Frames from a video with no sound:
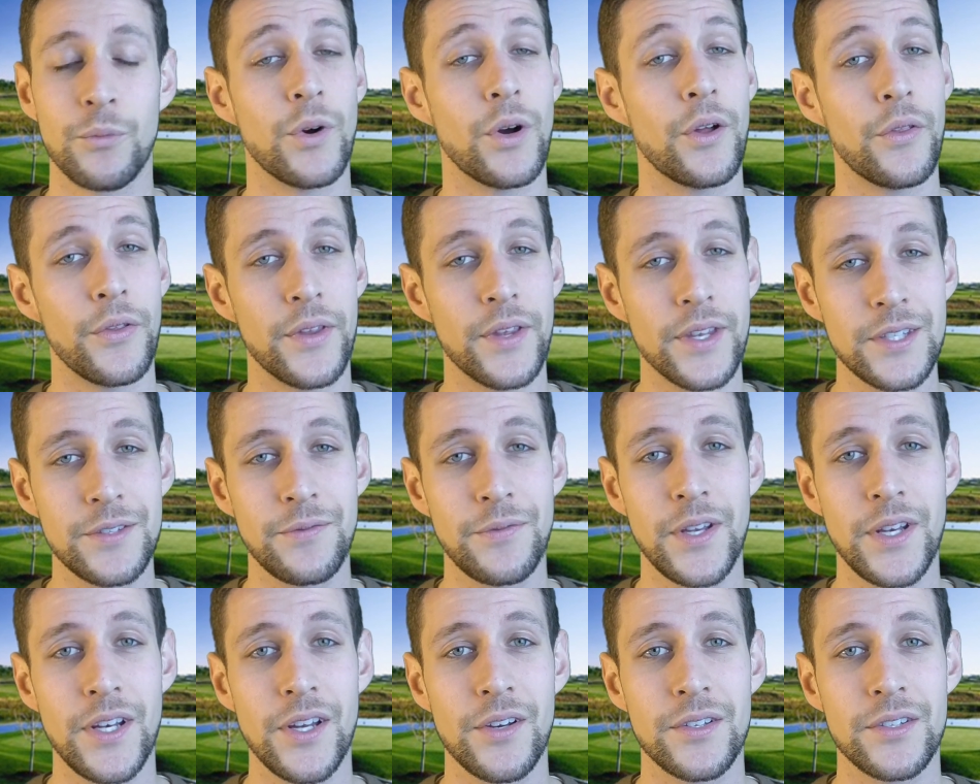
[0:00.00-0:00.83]
Well, this
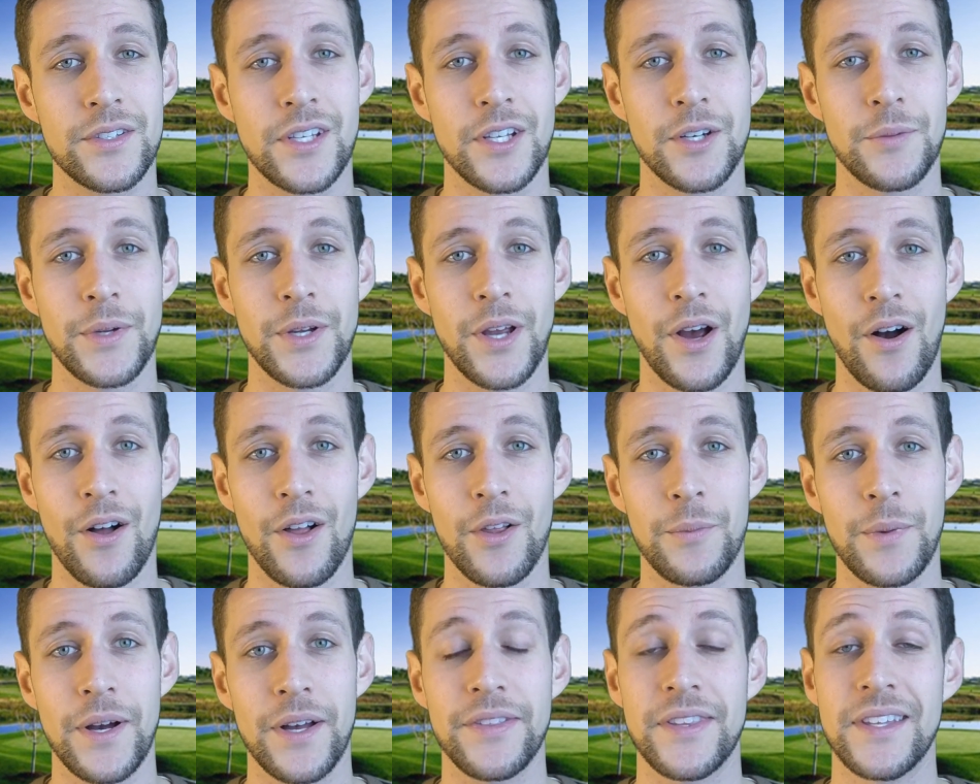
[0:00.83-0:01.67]
video is going to be
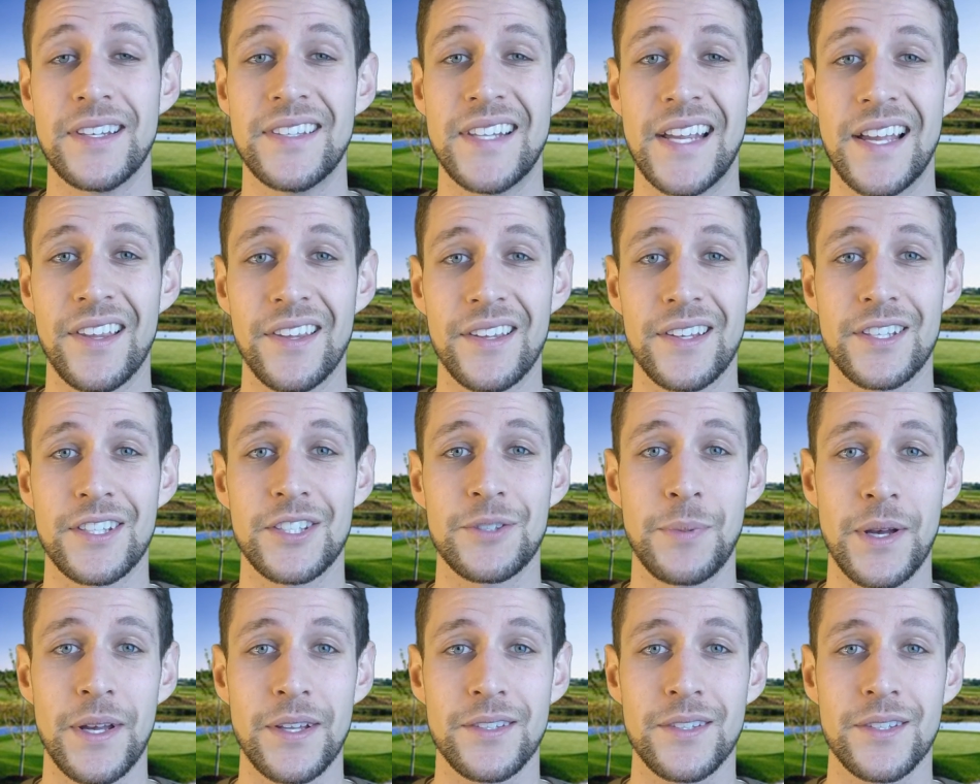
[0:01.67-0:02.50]
all about the daily
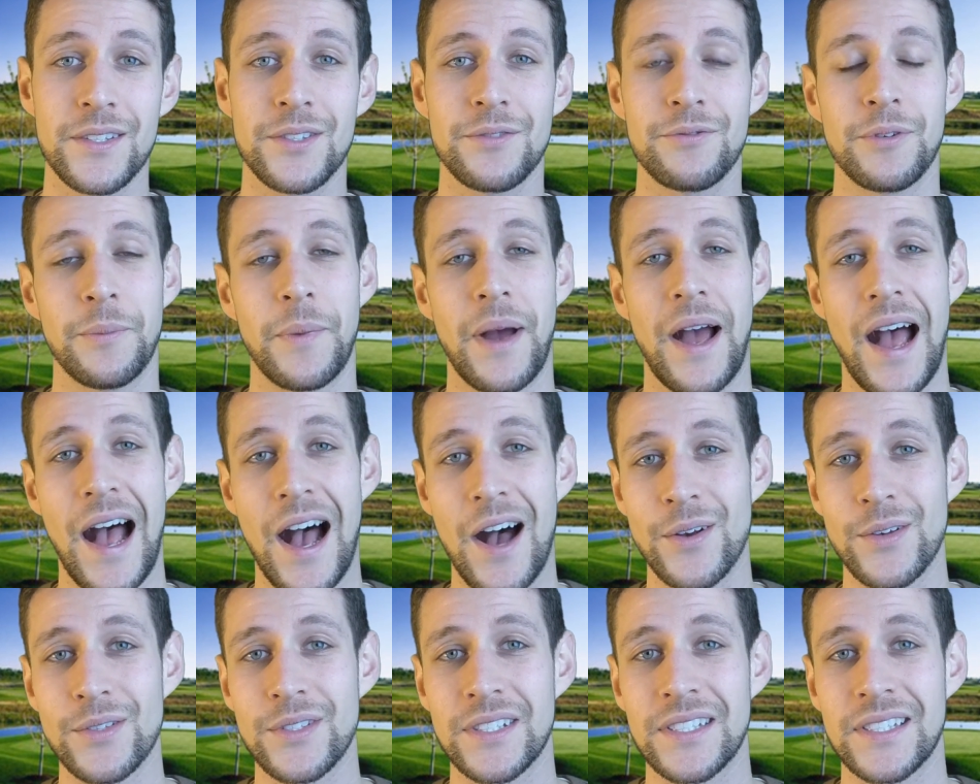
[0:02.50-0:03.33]
expenses from
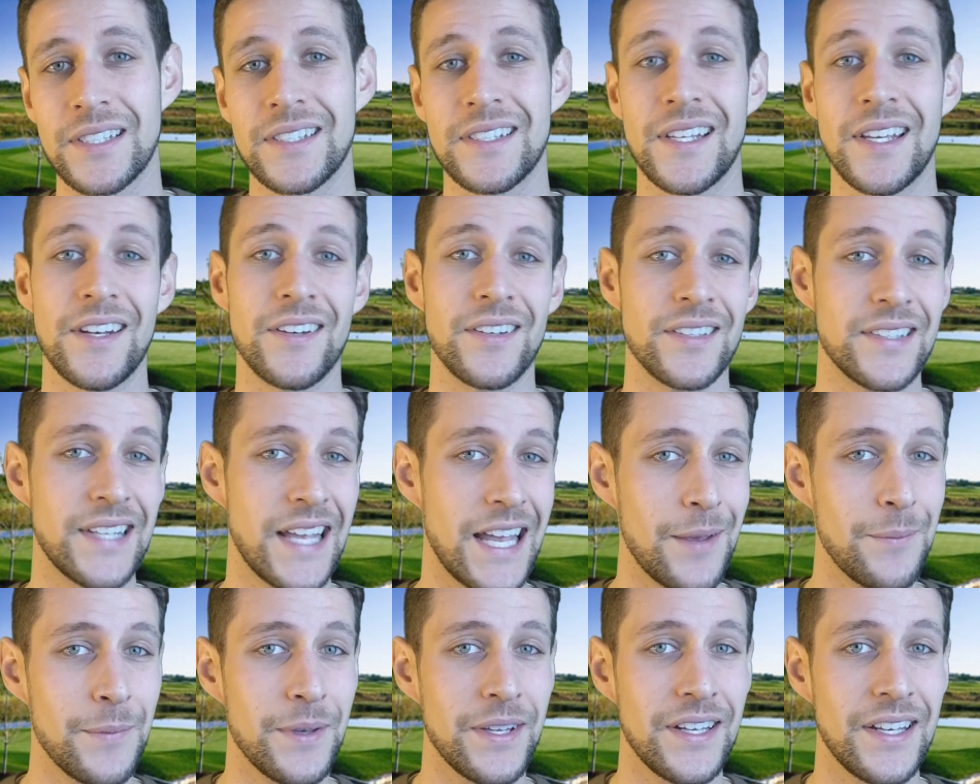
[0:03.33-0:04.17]
housing to
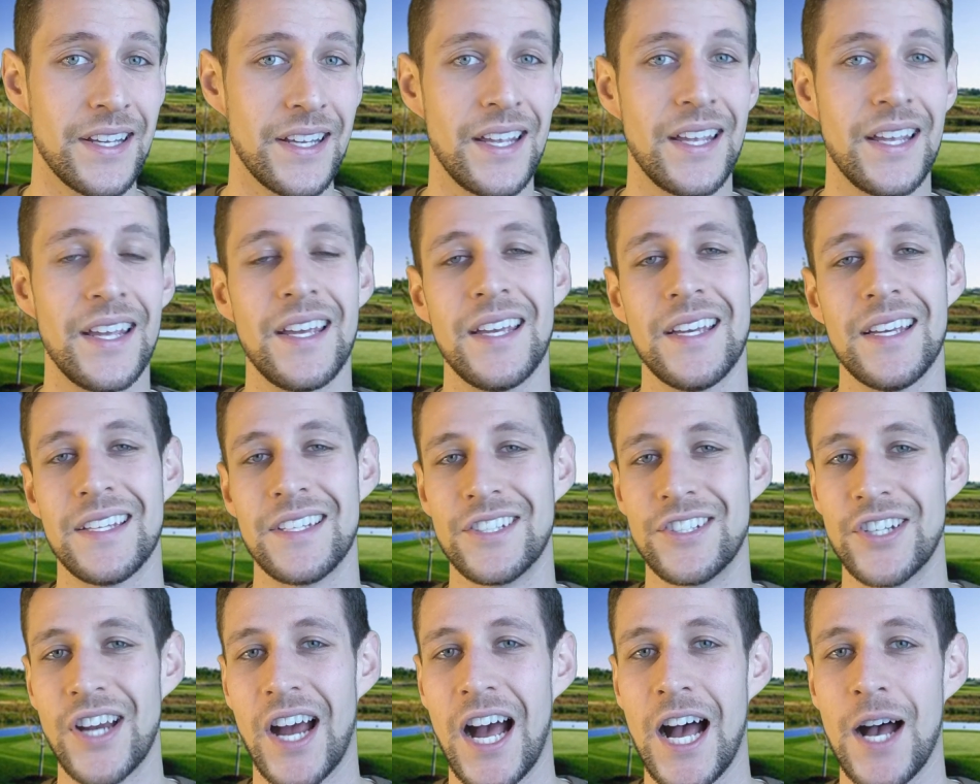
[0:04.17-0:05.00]
entertainment,
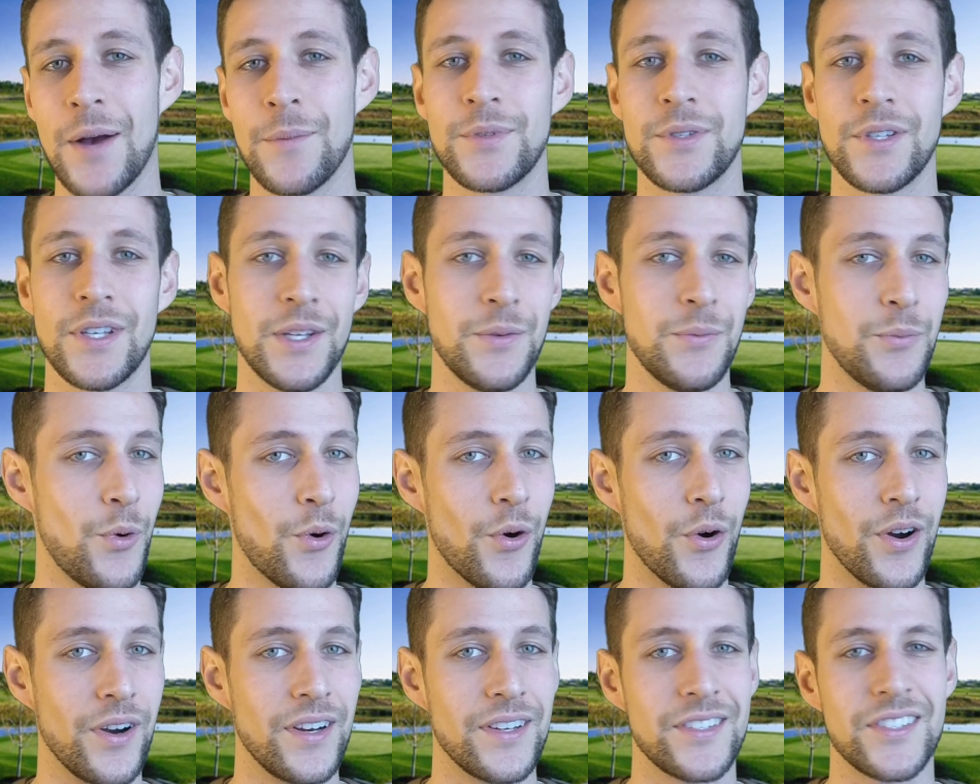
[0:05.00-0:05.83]
jobs, and
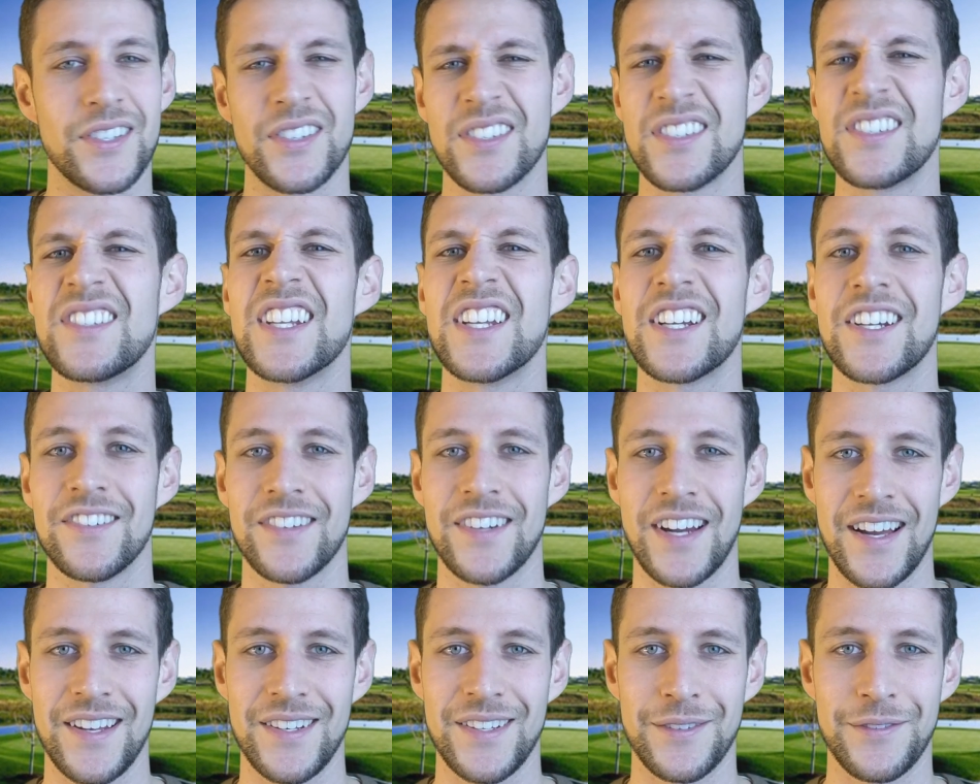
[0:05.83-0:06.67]
more. So stick
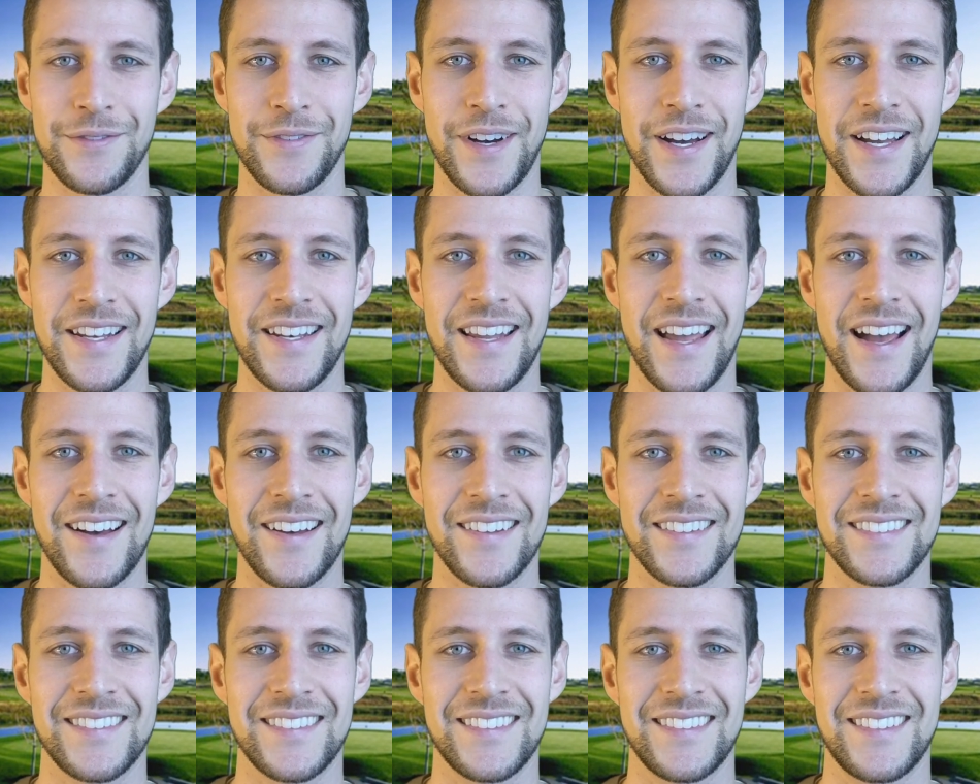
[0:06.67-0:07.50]
around to find
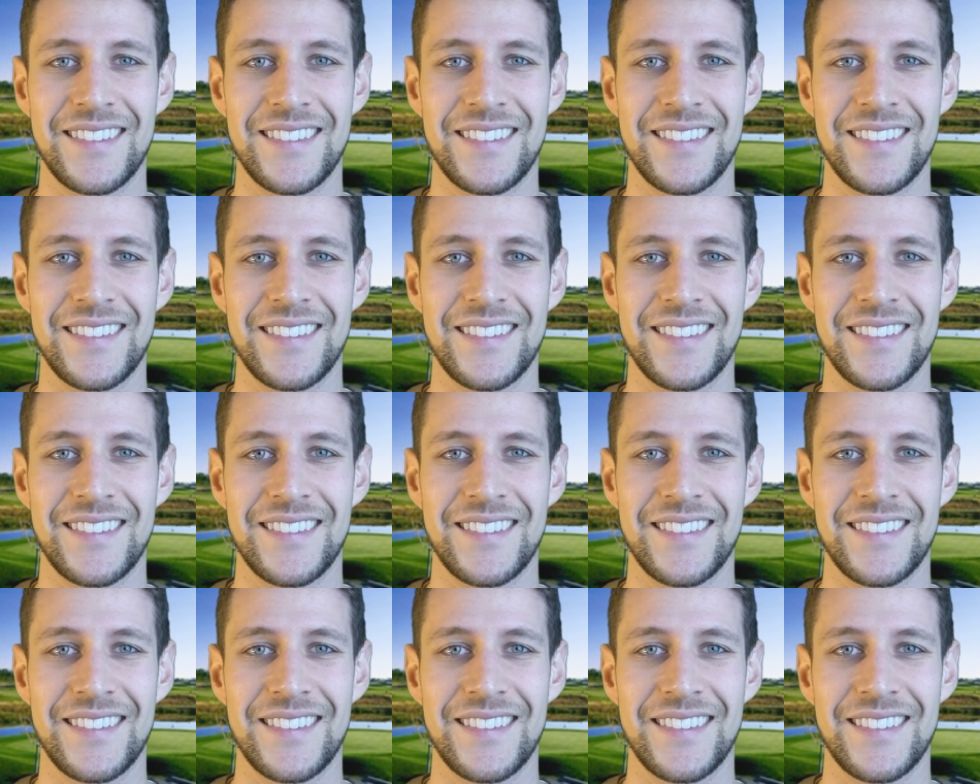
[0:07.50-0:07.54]
out.